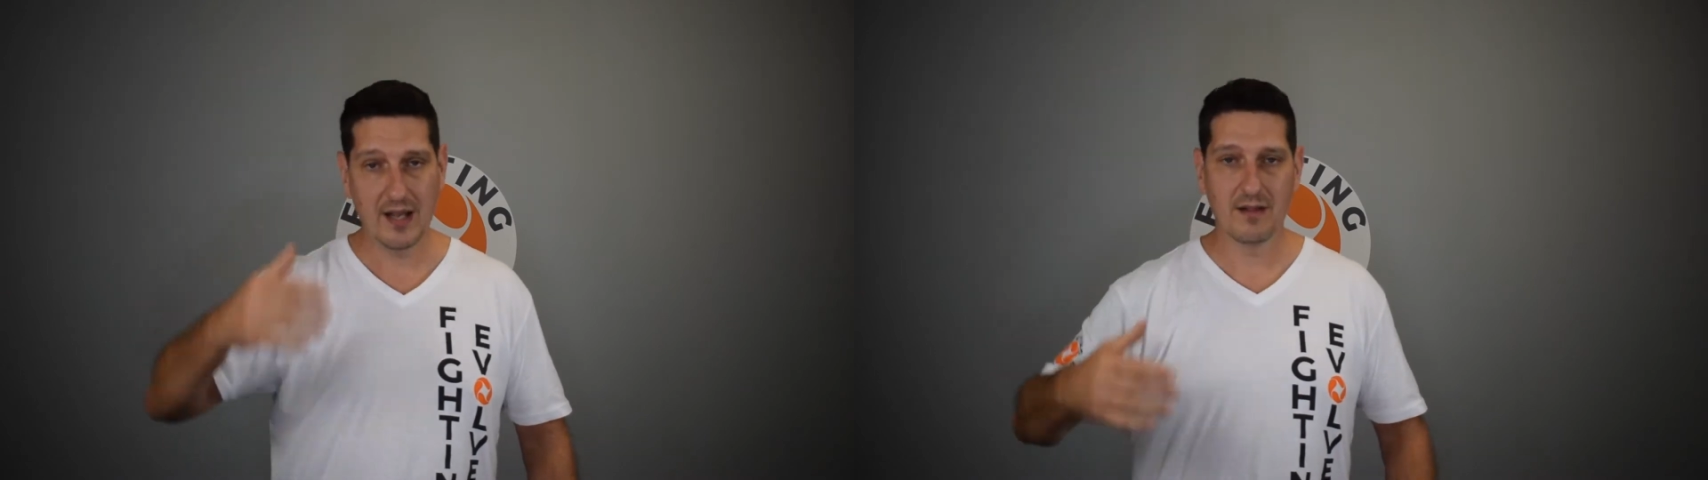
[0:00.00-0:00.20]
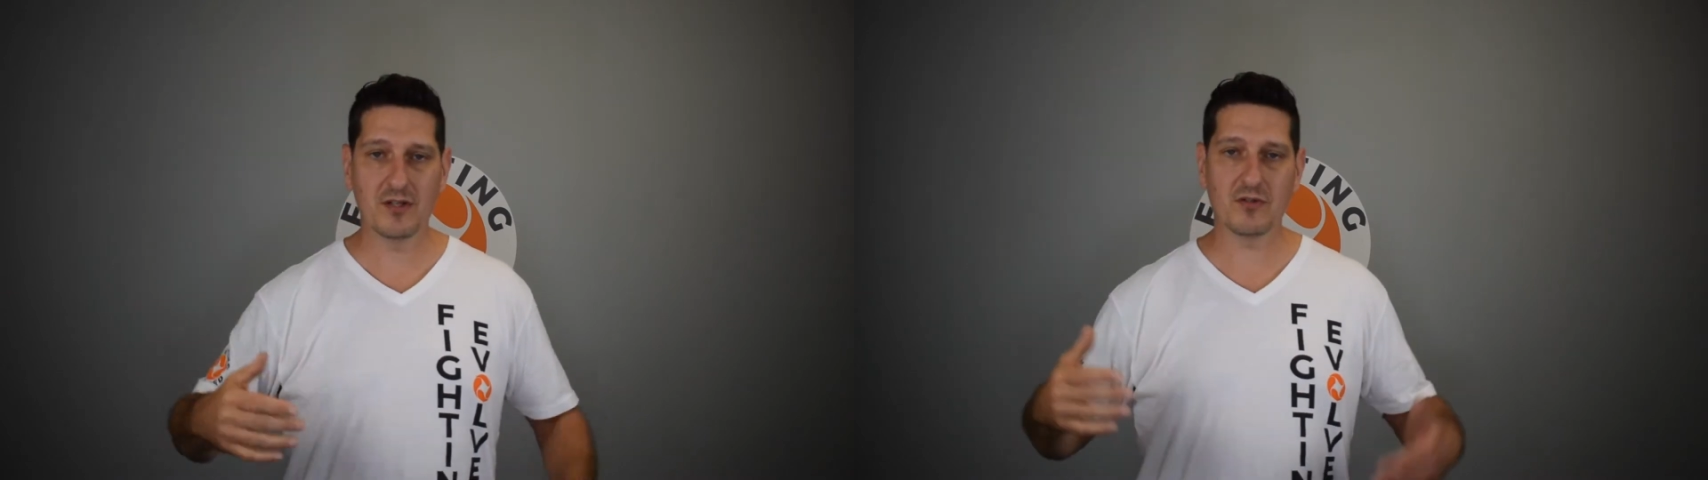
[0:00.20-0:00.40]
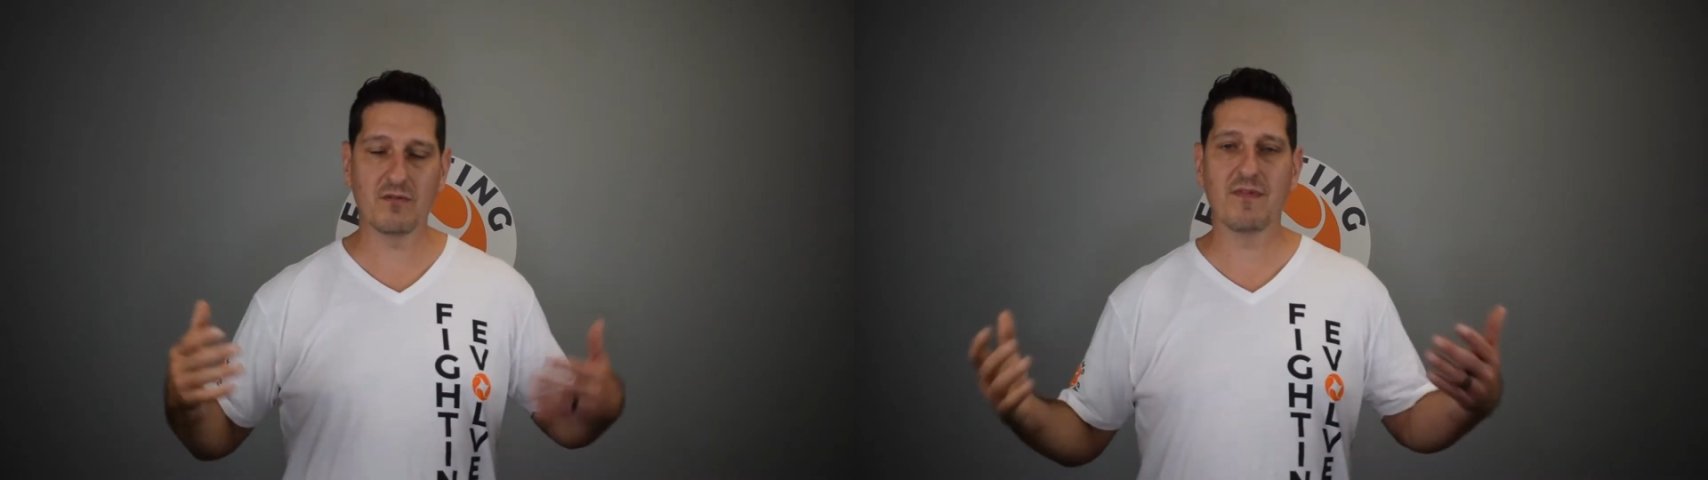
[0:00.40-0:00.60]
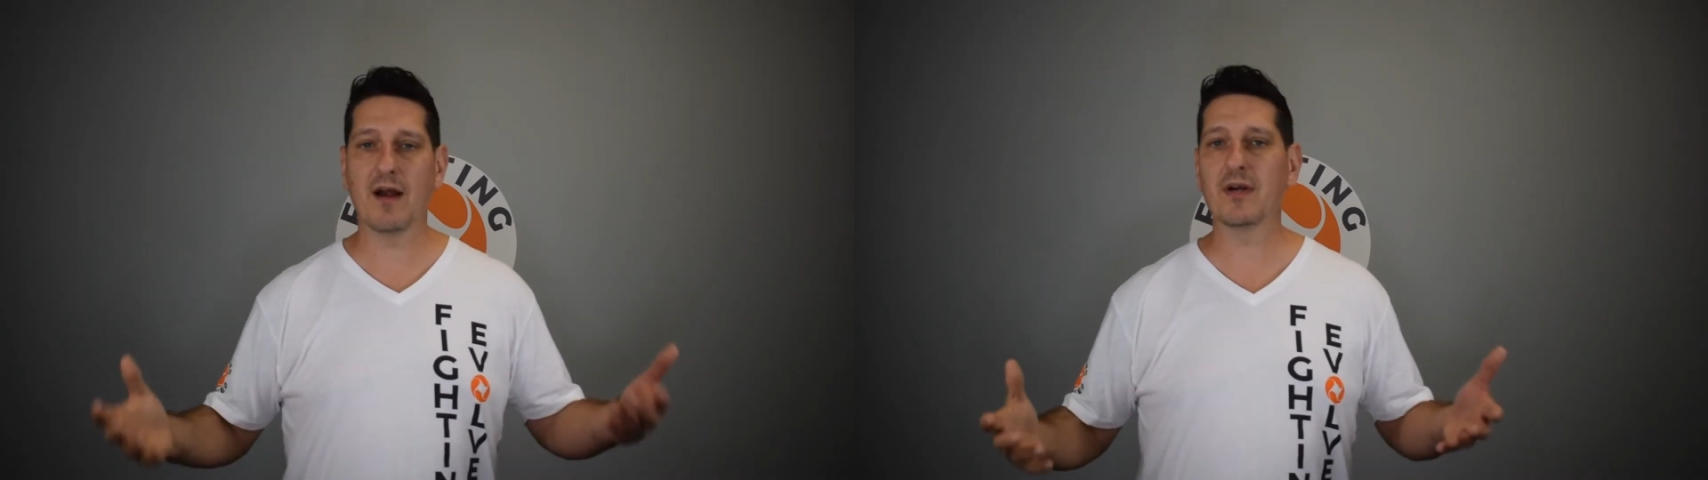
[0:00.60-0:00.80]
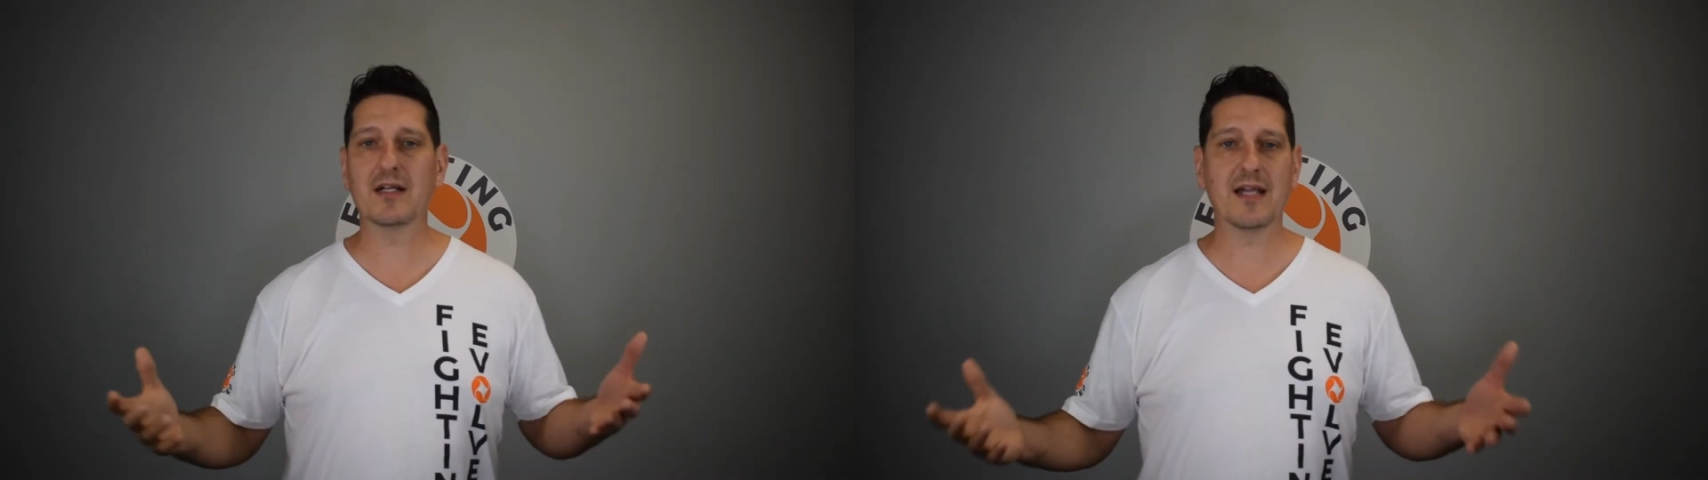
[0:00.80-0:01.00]
These are
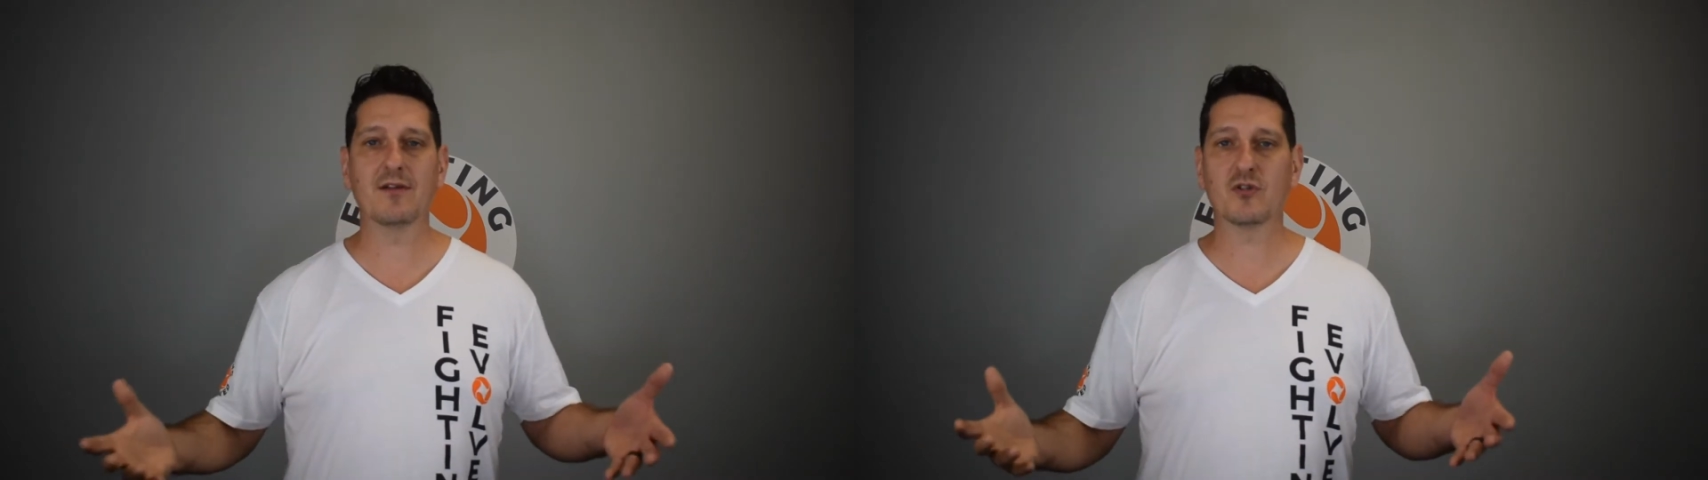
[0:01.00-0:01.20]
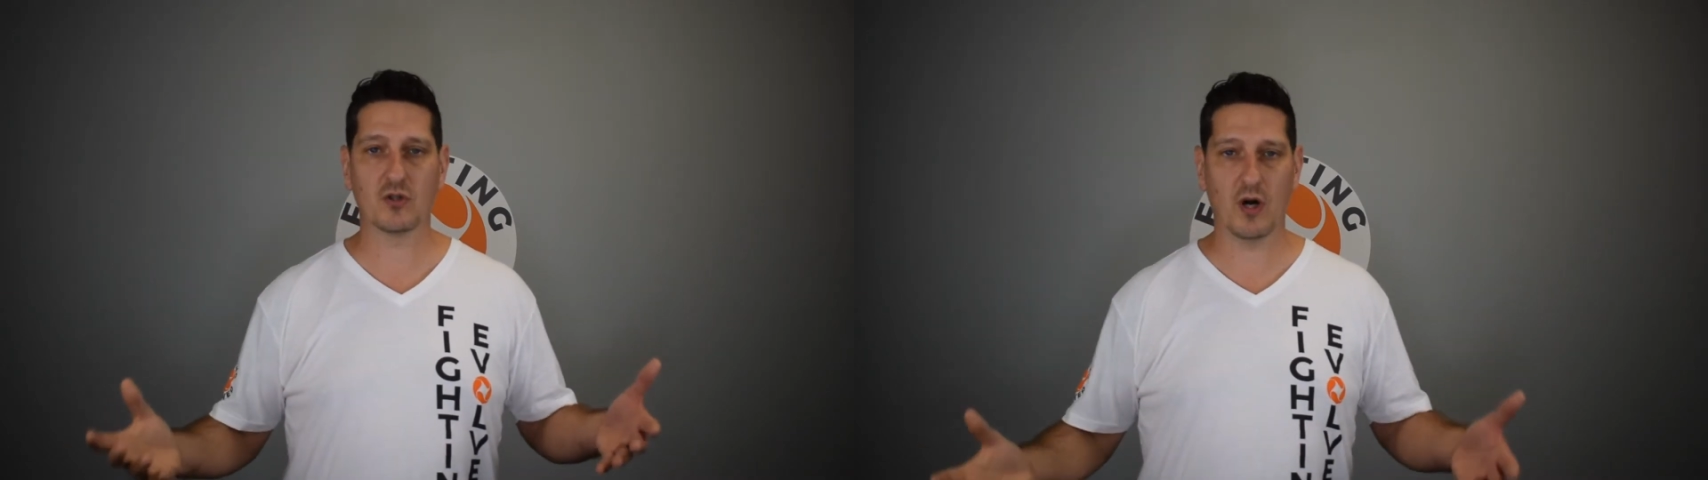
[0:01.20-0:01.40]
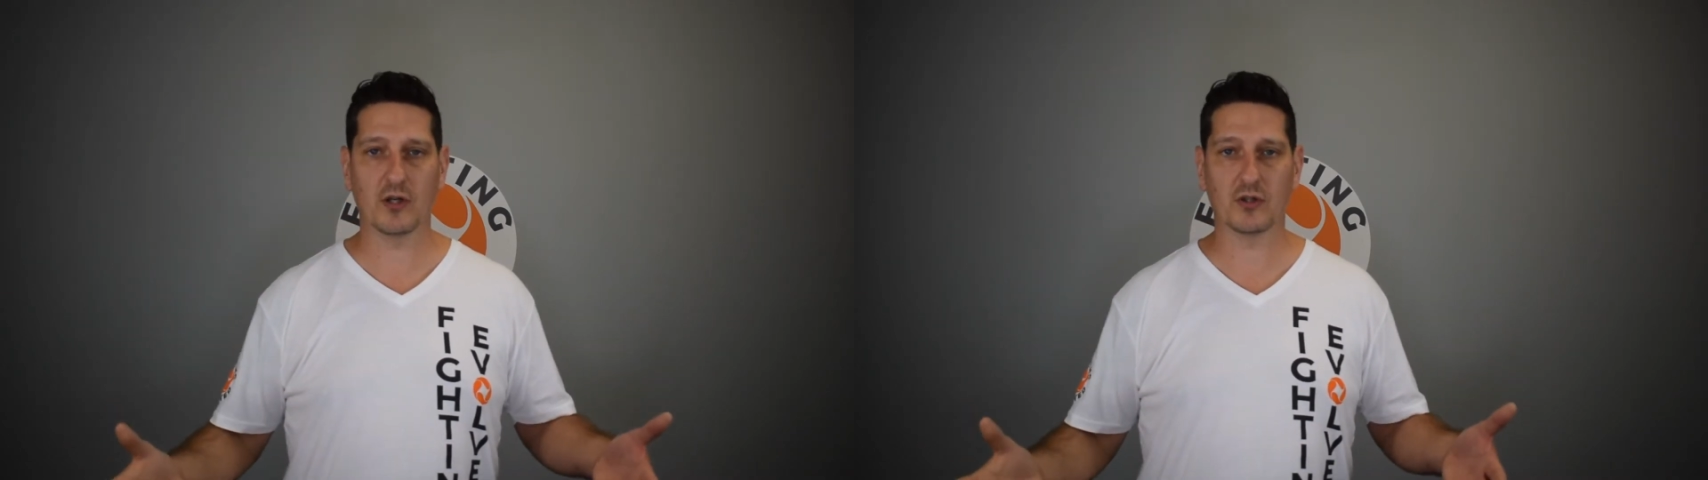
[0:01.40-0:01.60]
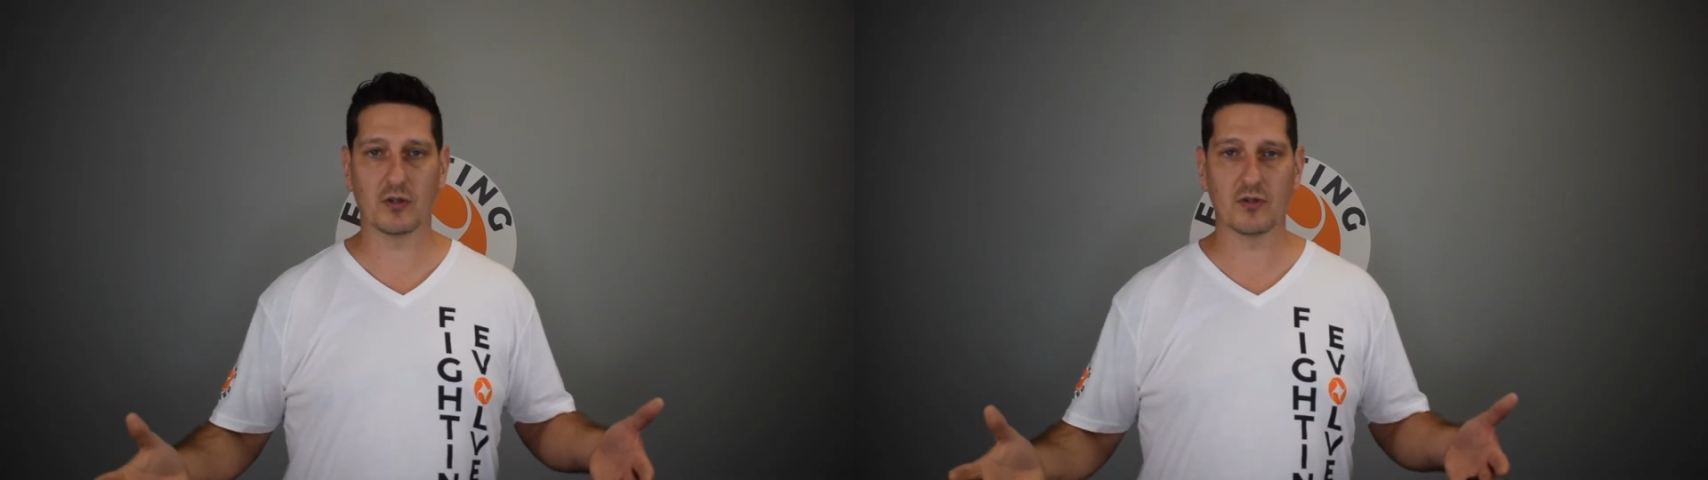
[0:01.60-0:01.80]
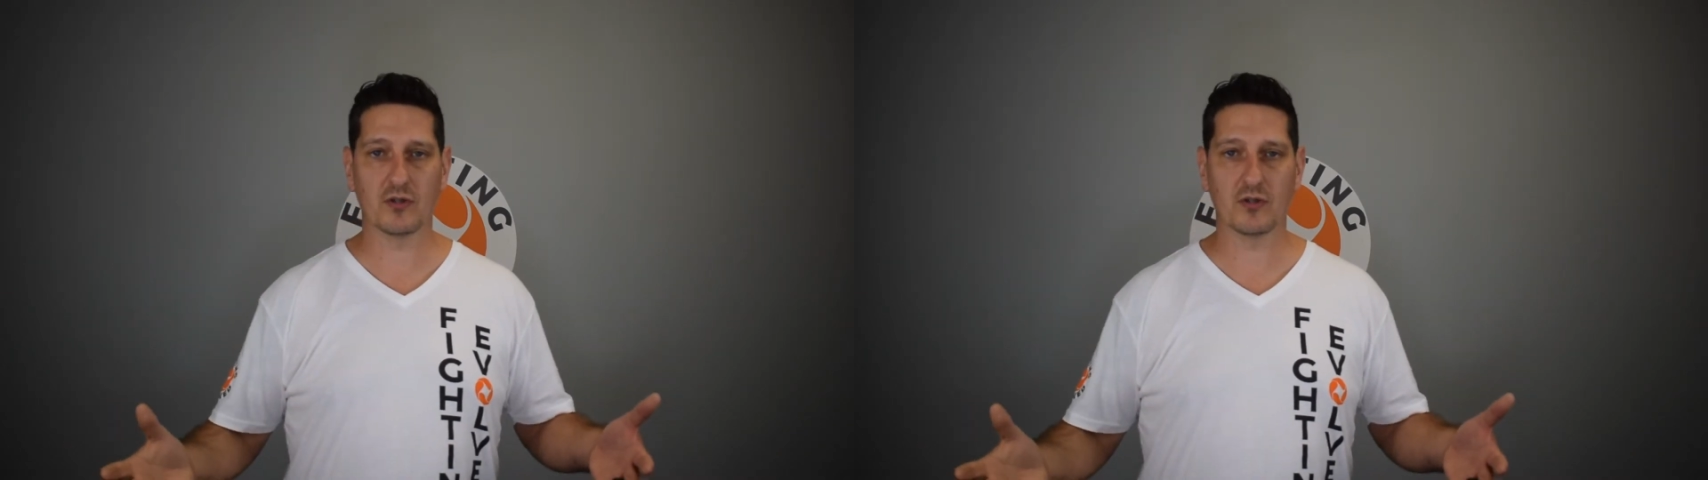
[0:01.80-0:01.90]
very dense structures,